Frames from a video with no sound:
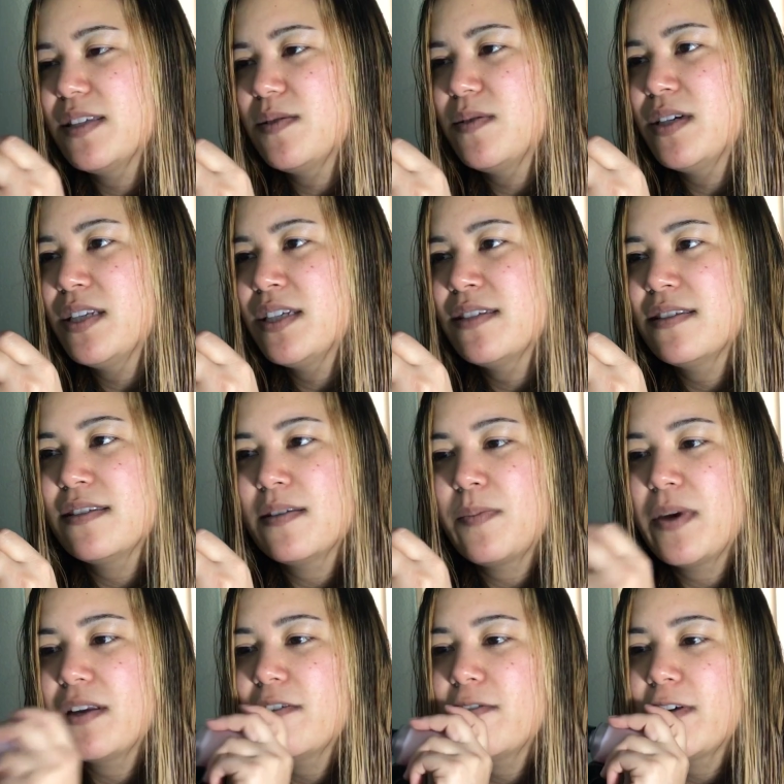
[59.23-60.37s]
This one is the
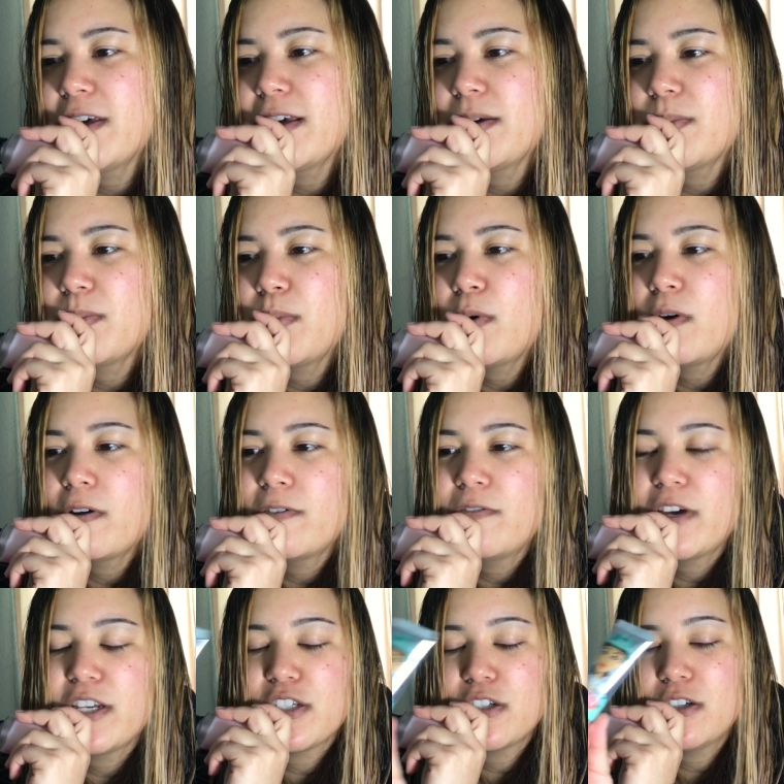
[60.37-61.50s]
Benefit
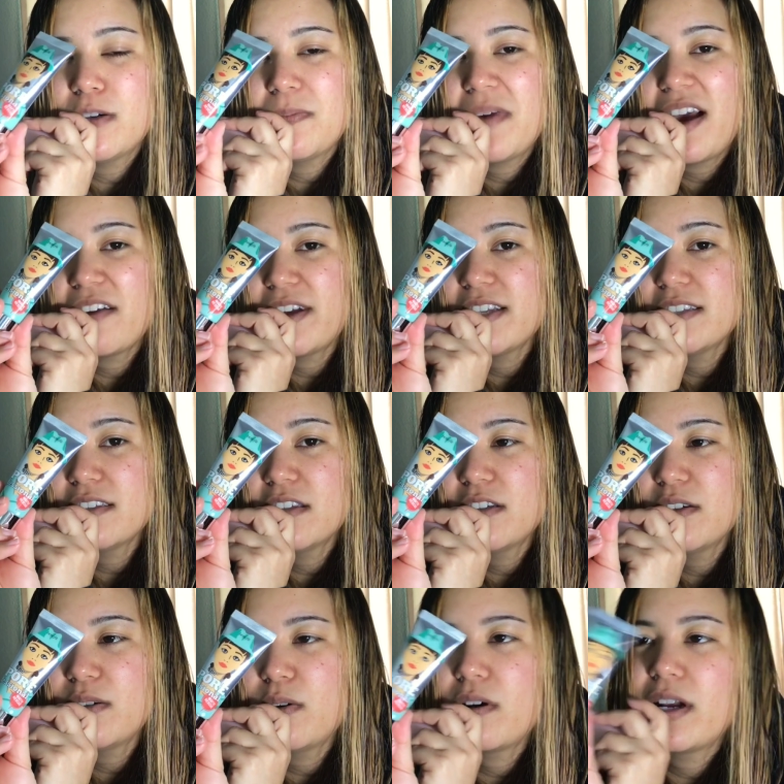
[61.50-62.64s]
Porefessional Matte
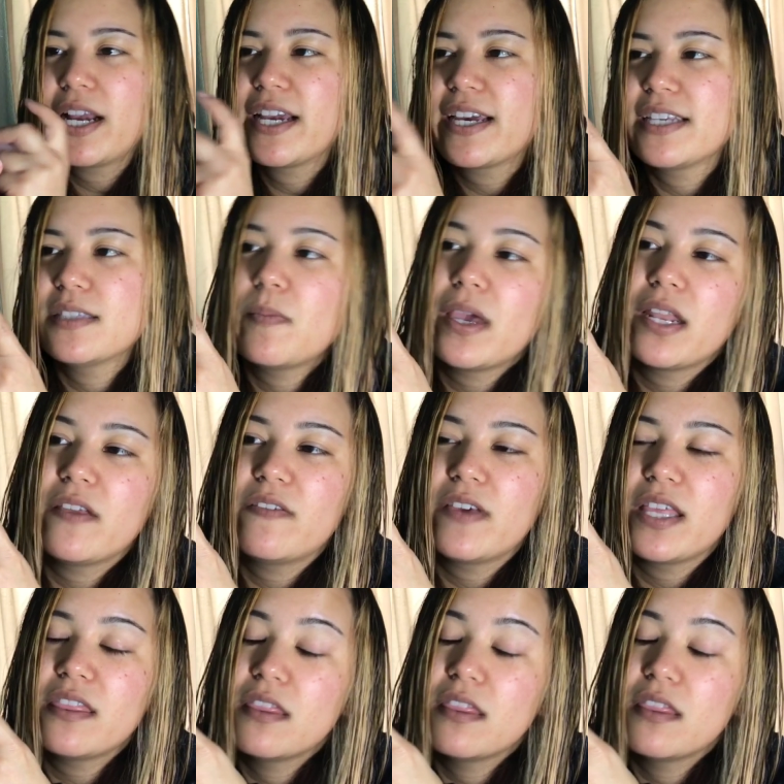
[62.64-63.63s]
Rescue, or I guess Benefit